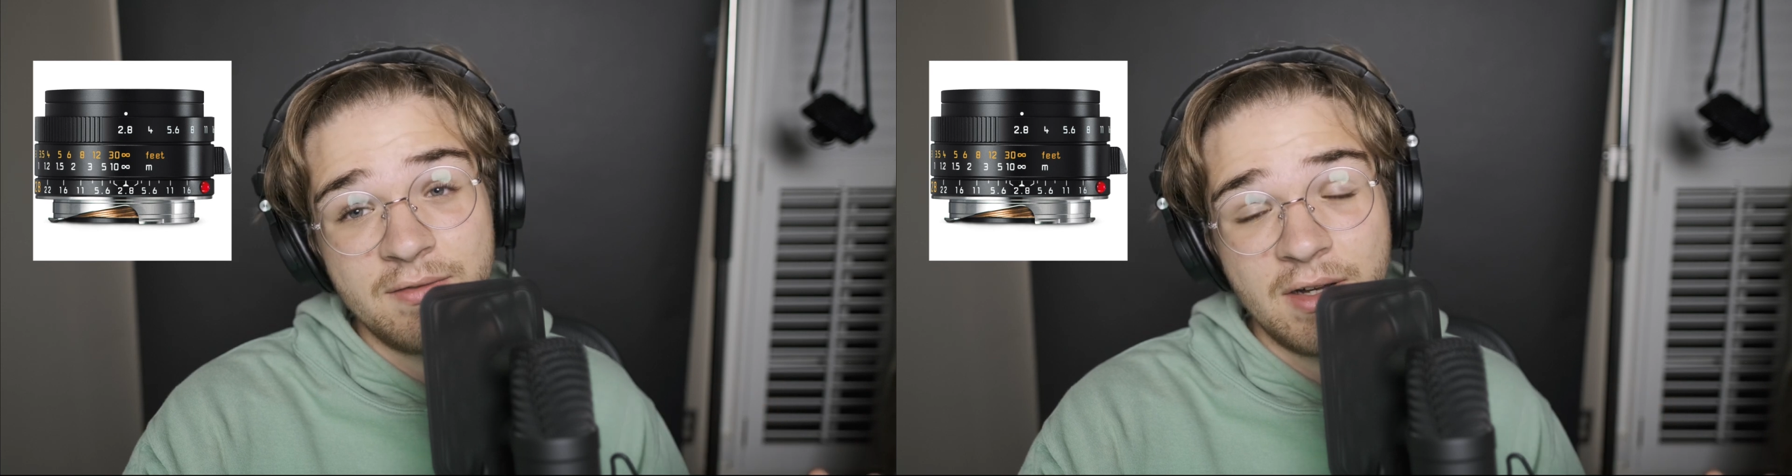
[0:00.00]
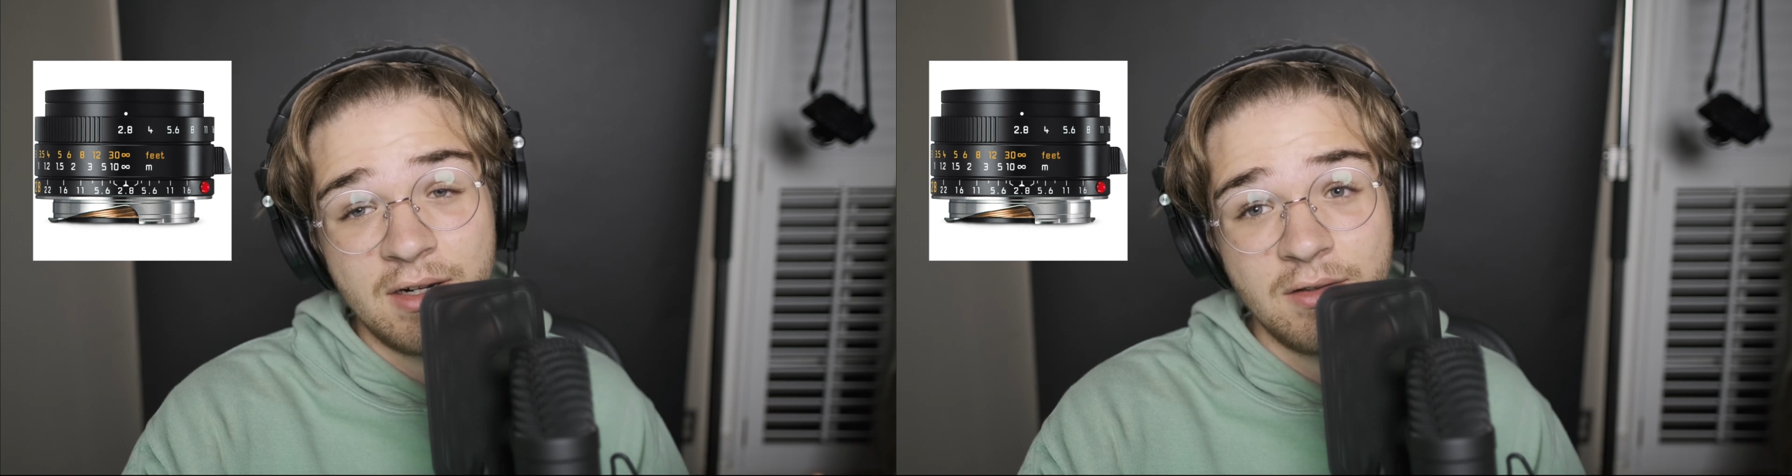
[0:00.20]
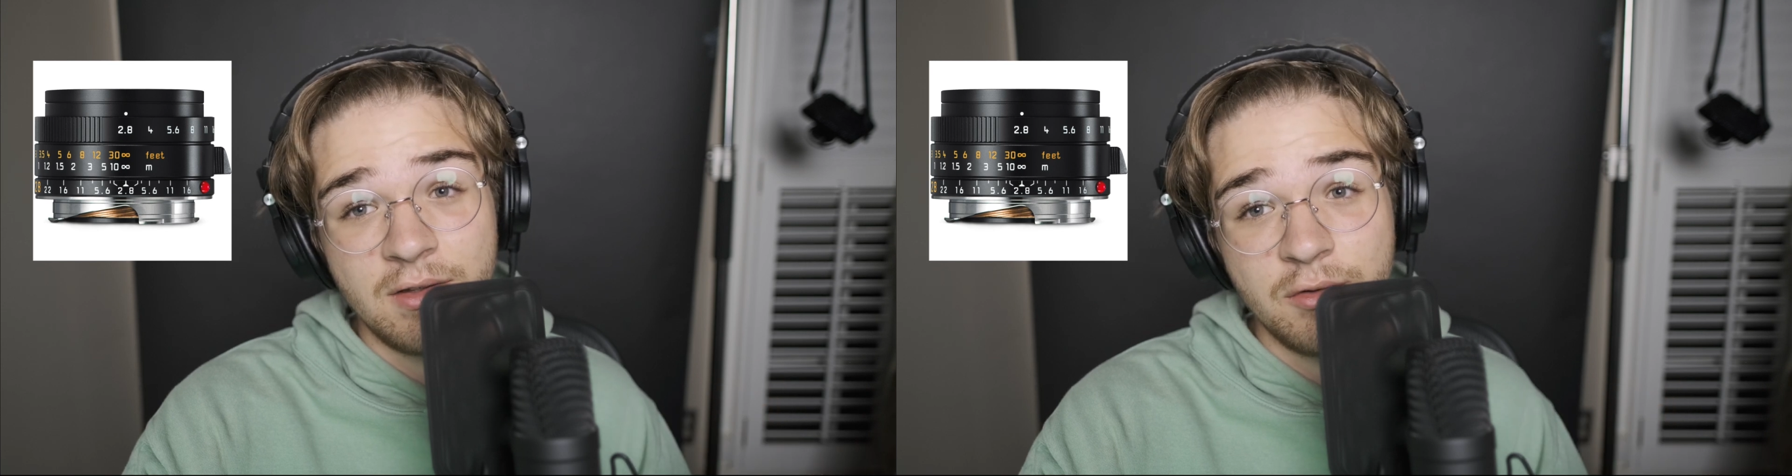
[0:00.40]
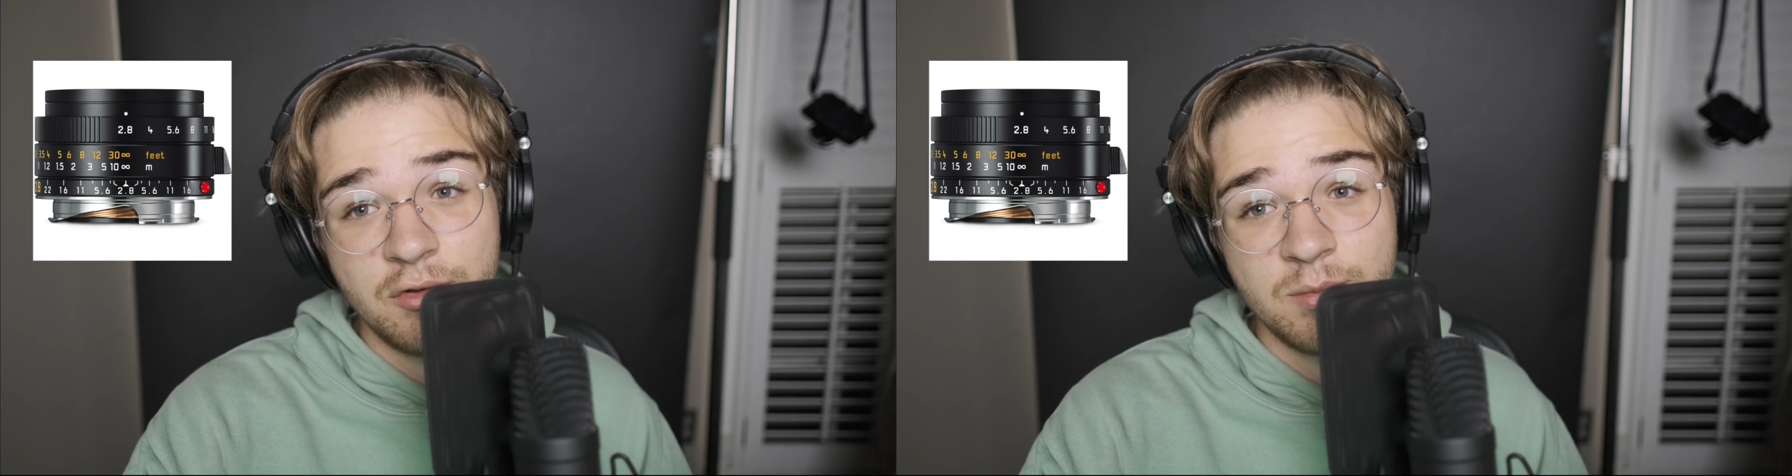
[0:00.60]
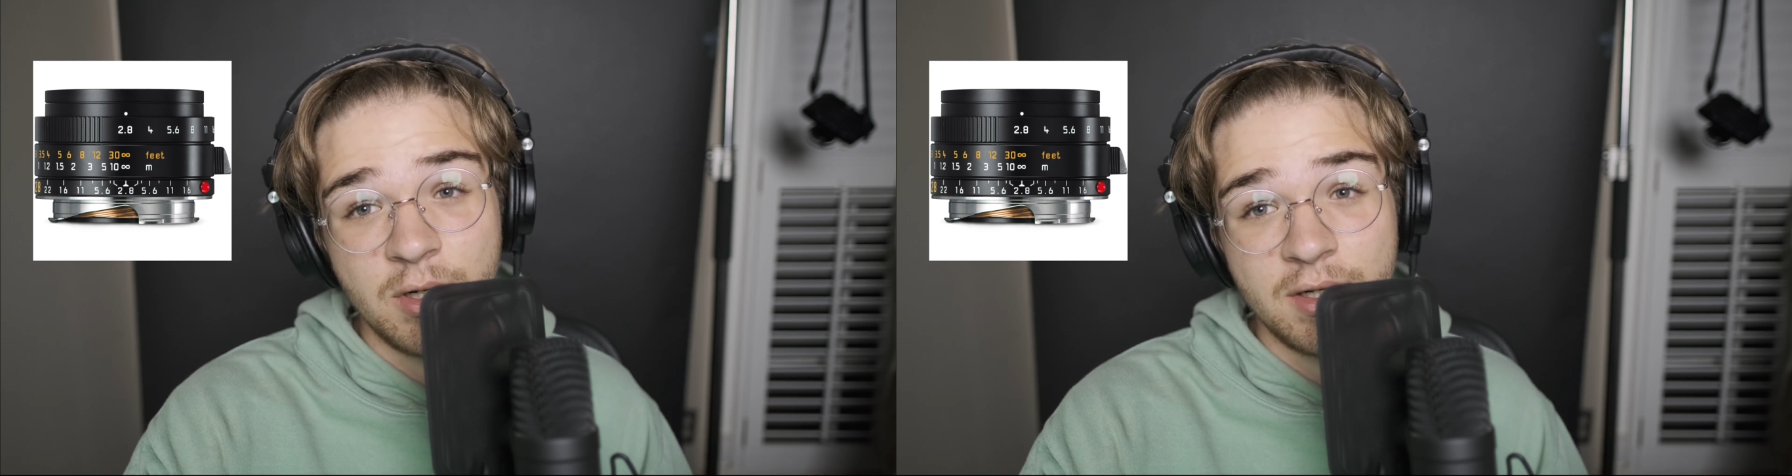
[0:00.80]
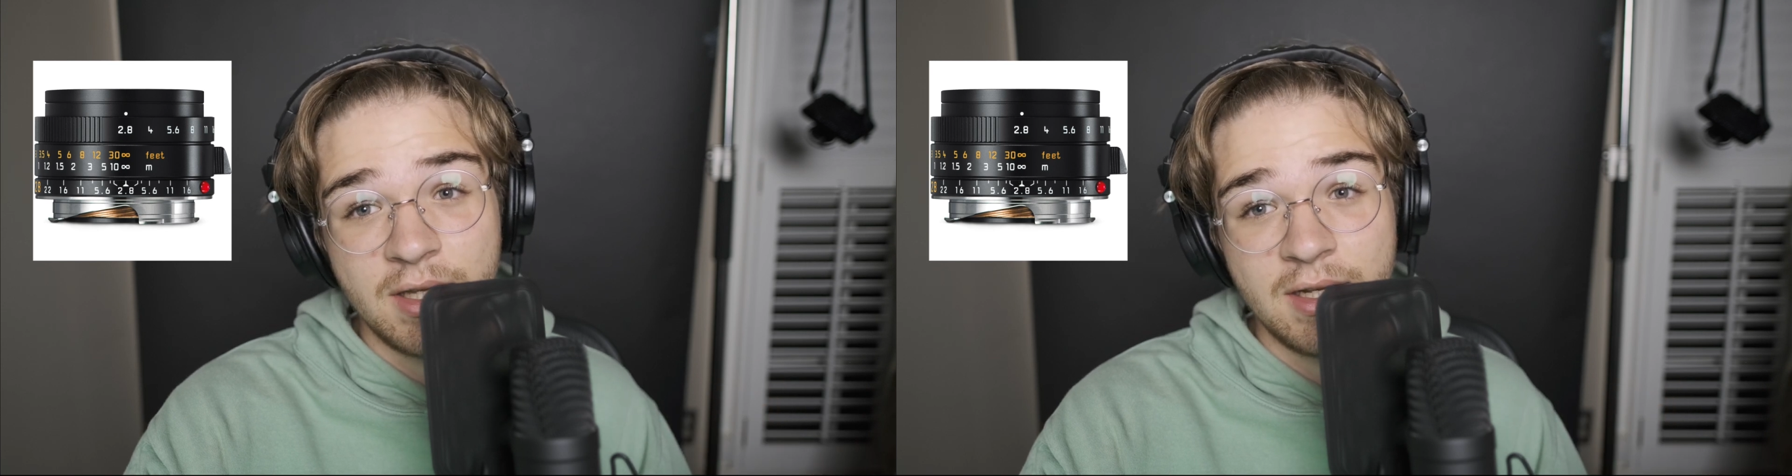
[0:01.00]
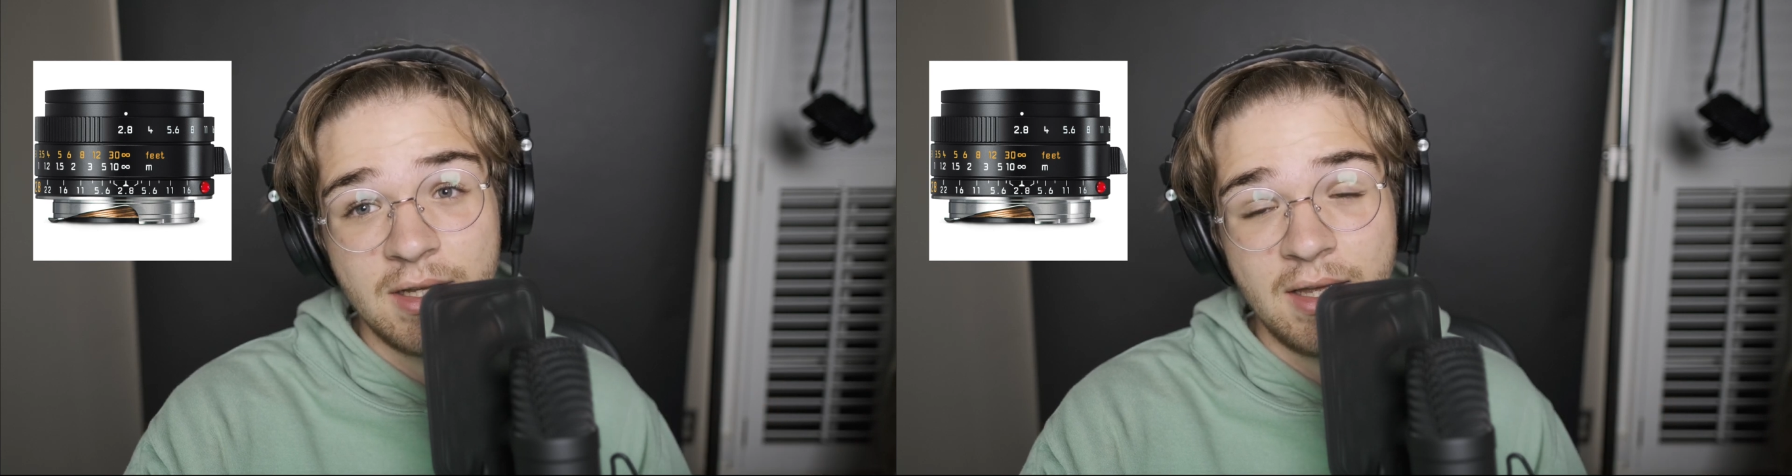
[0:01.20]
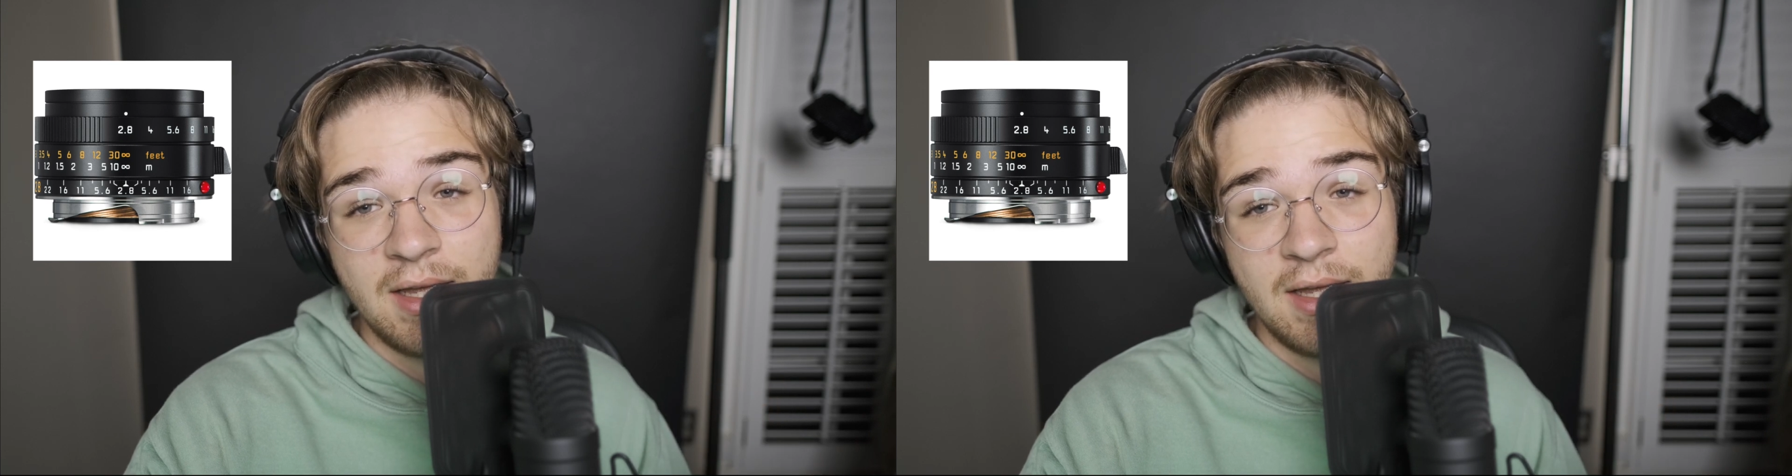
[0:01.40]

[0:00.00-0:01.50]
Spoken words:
find on the used market,